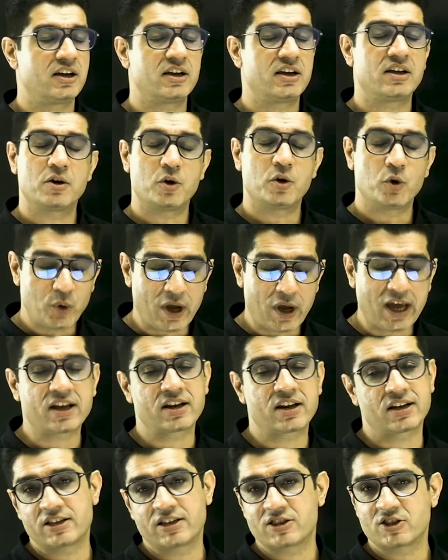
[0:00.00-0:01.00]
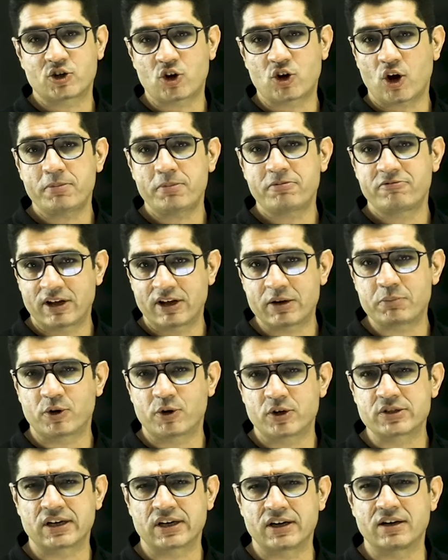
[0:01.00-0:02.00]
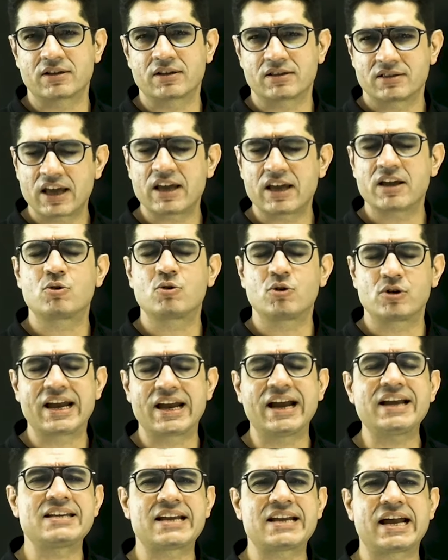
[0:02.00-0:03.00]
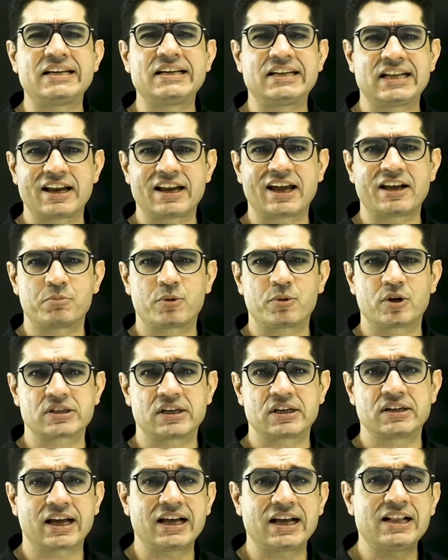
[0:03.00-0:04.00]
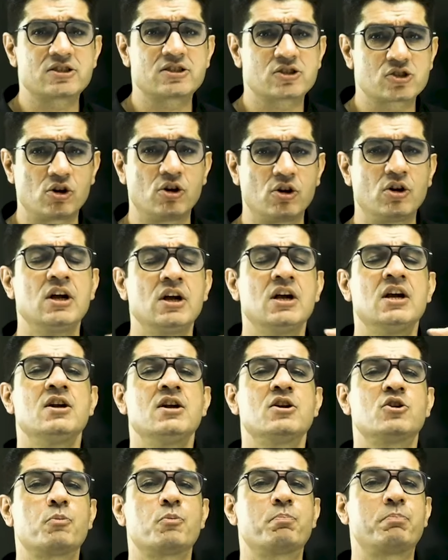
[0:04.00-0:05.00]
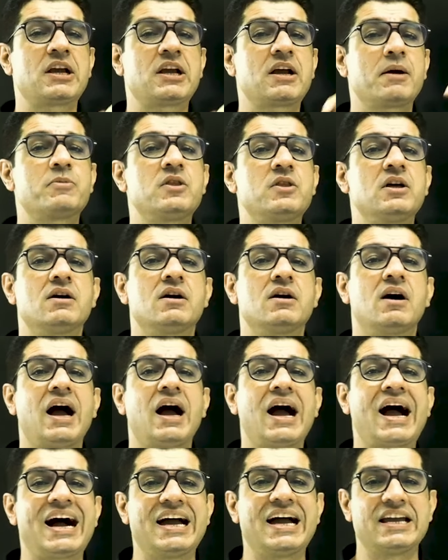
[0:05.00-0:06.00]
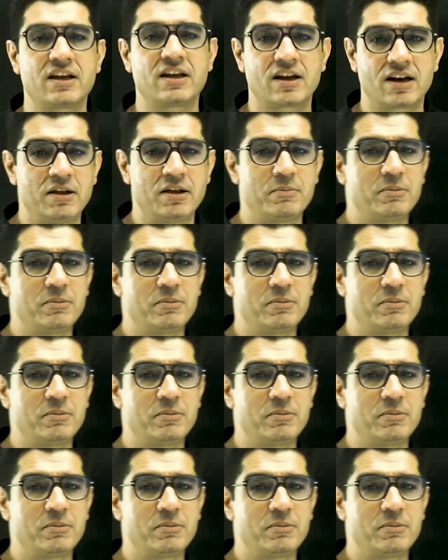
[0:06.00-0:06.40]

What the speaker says: were in the top 1%. They could get 99 percentile. So to pick up the higher limit